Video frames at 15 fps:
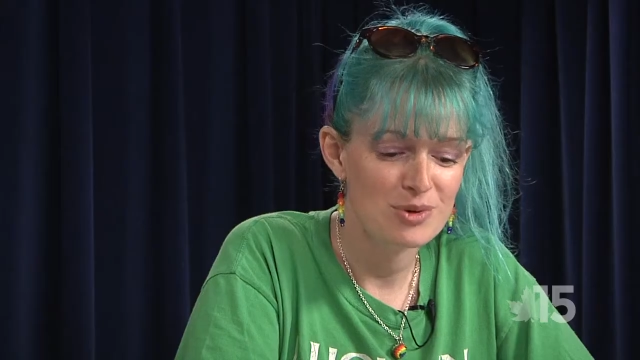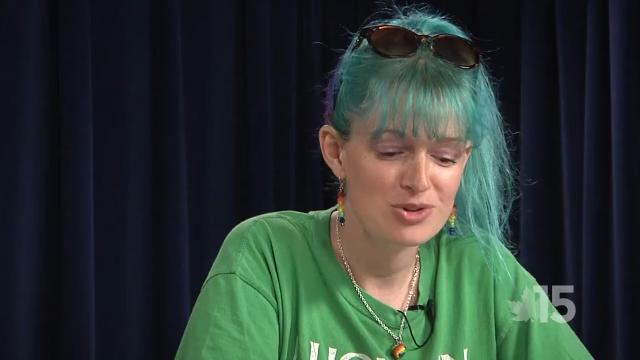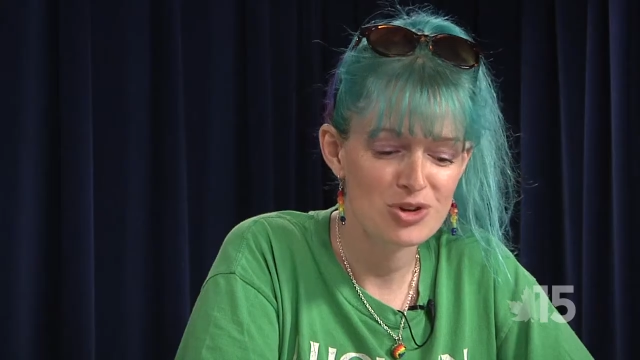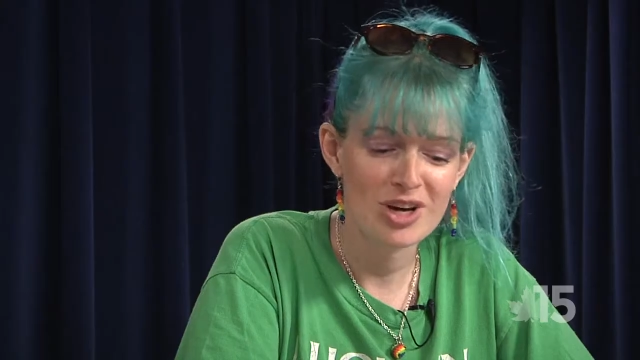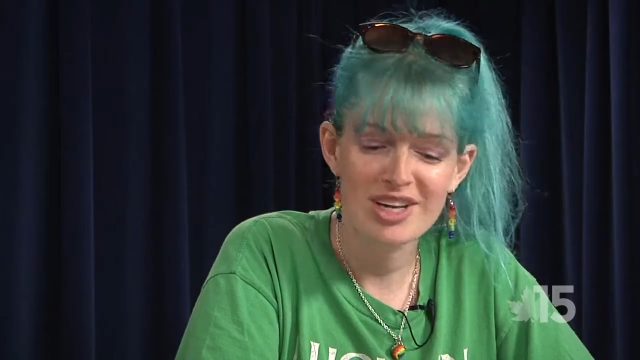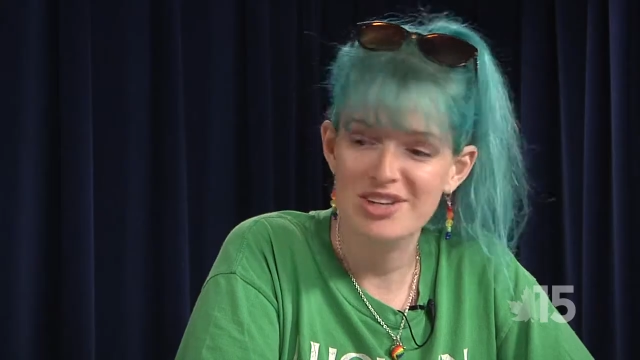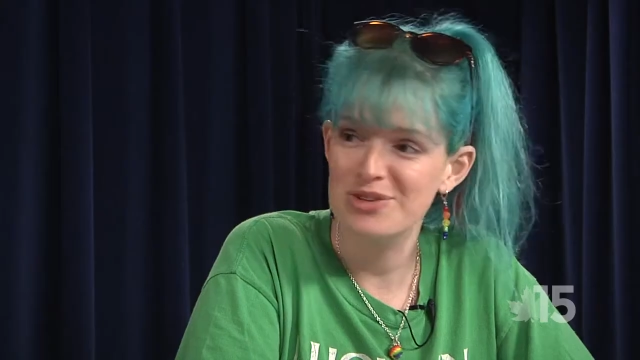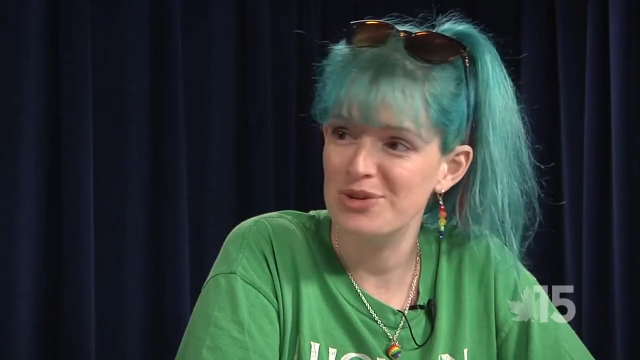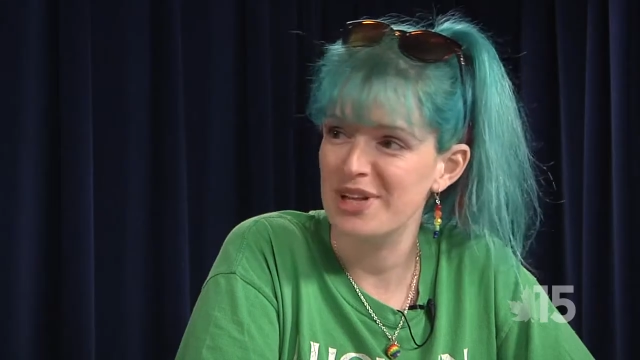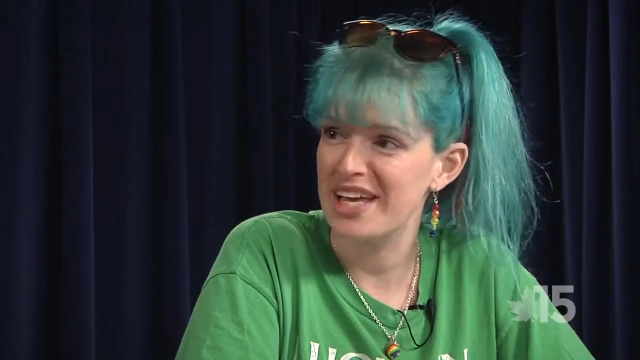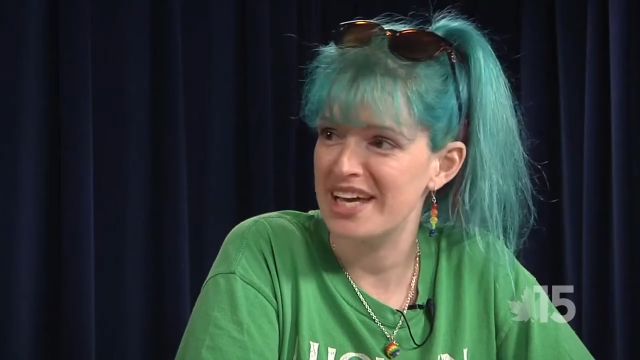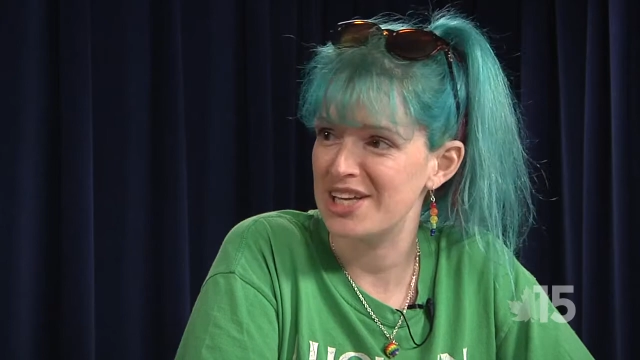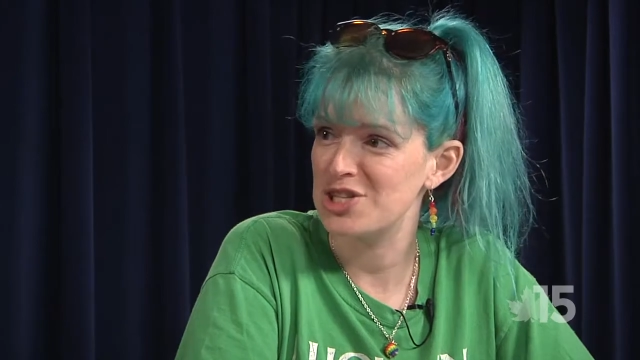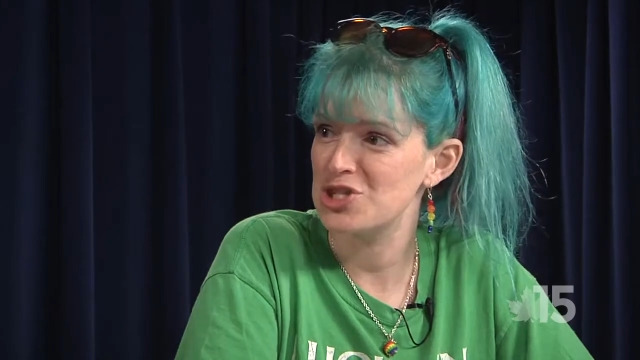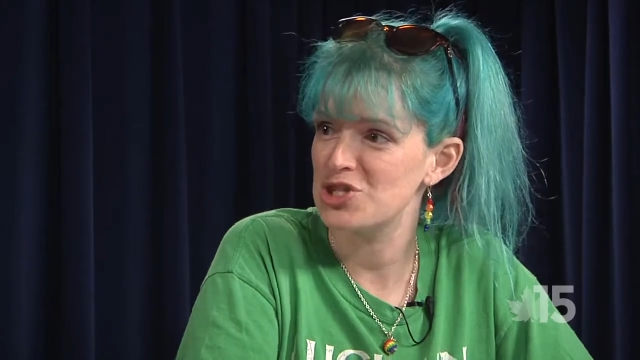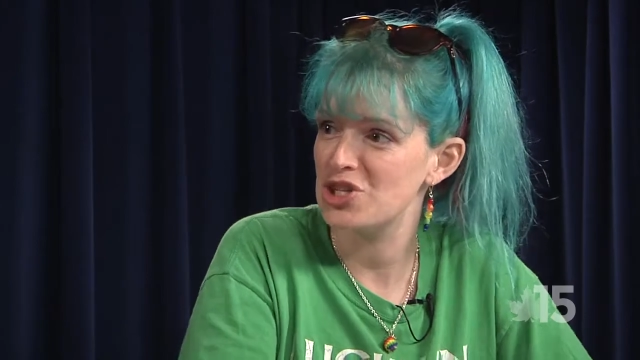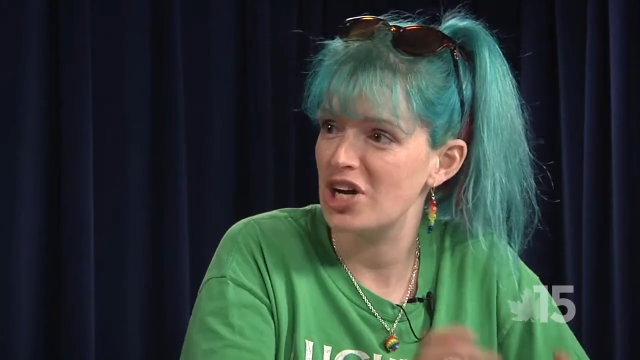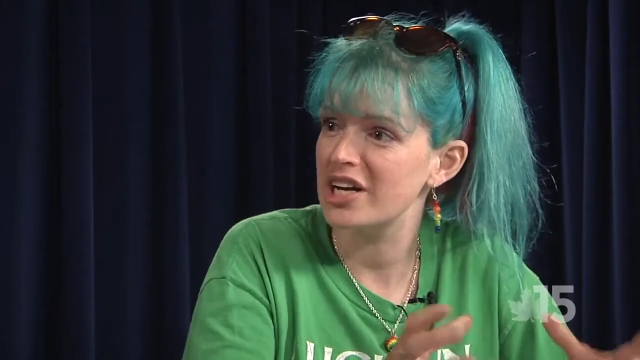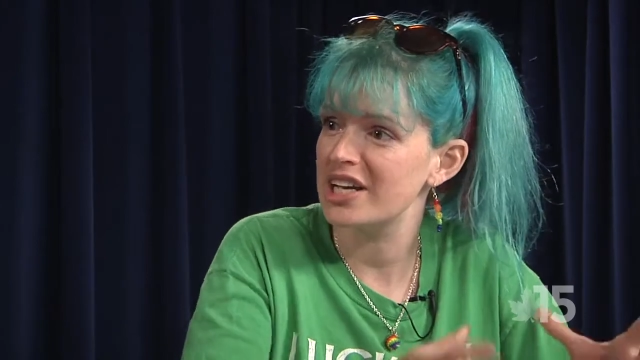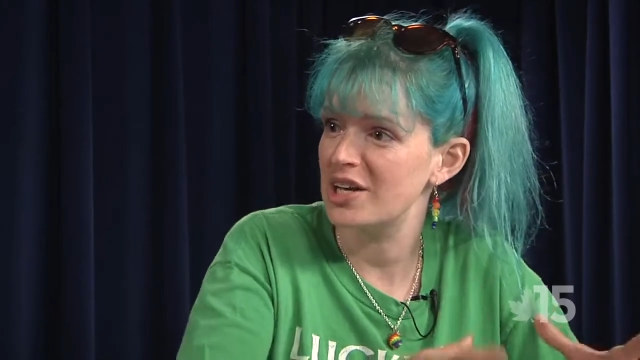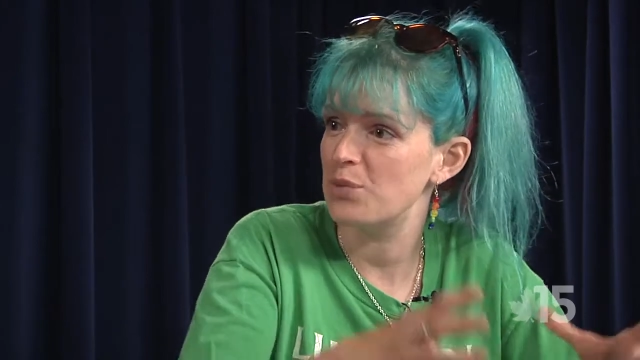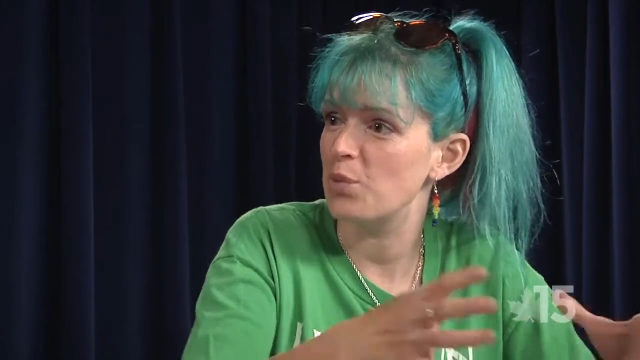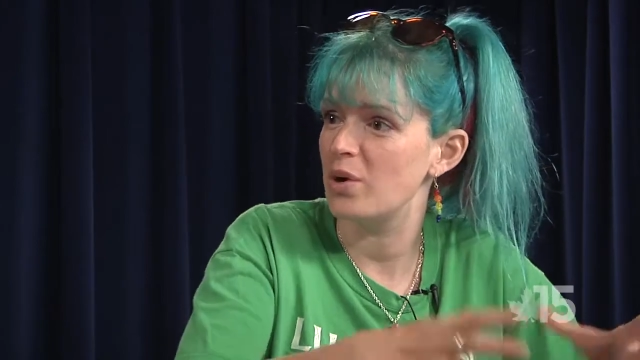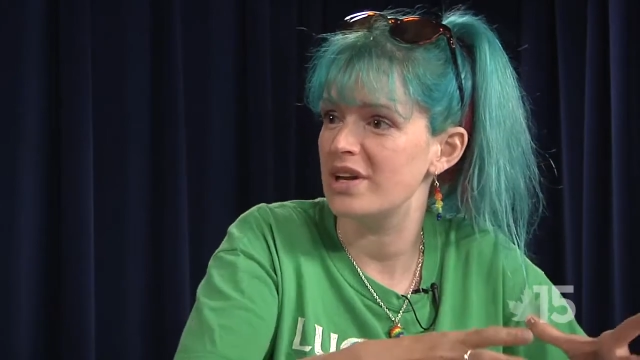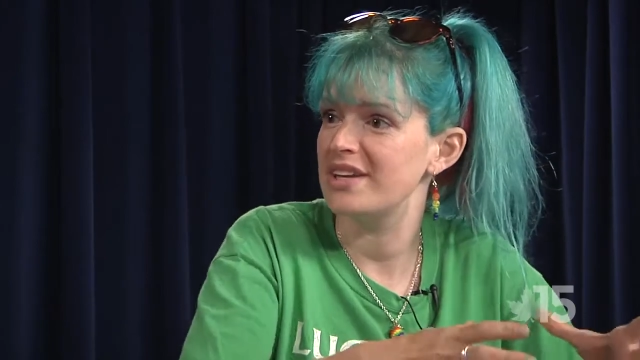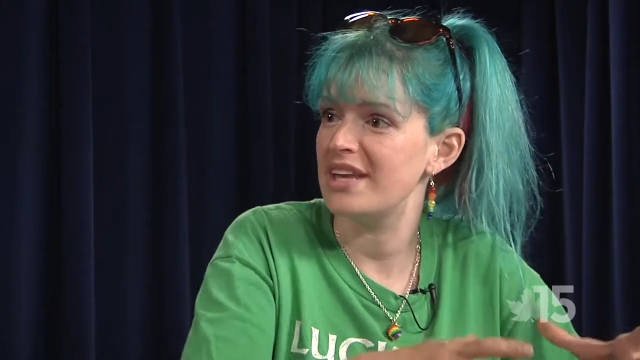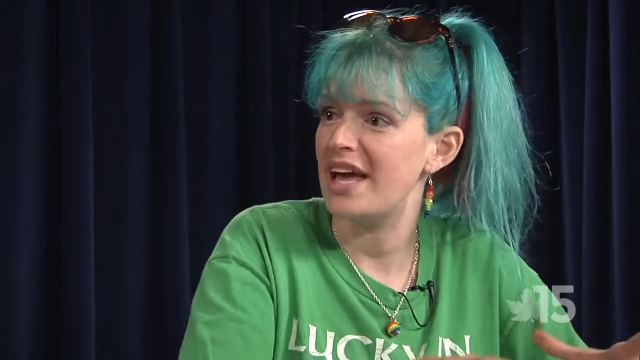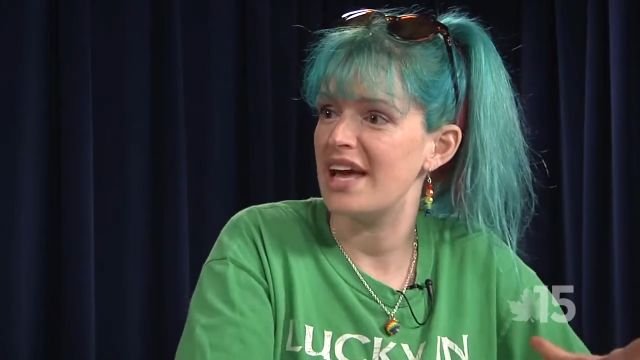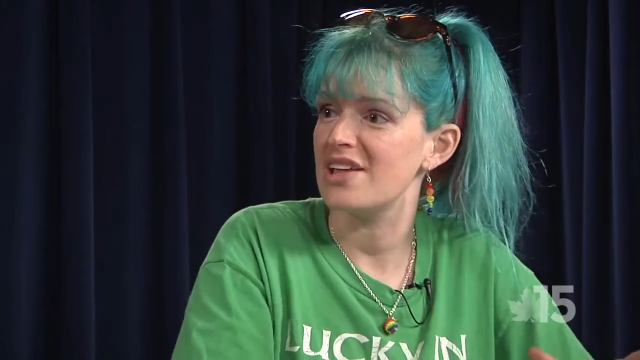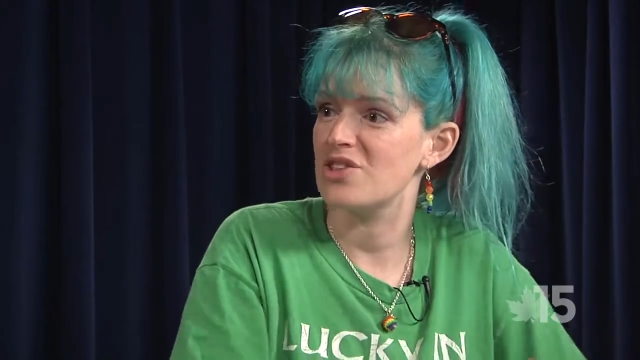We try to do like a chunk in one day.